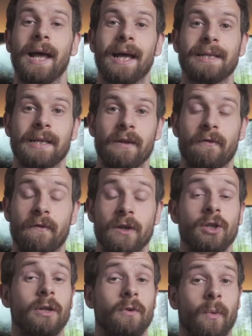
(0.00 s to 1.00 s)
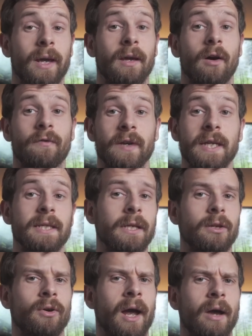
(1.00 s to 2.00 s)
and efficient way of
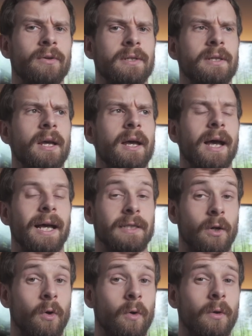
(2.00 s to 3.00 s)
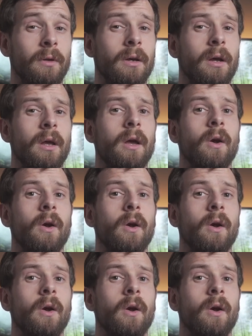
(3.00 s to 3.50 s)
heating your house as a whole,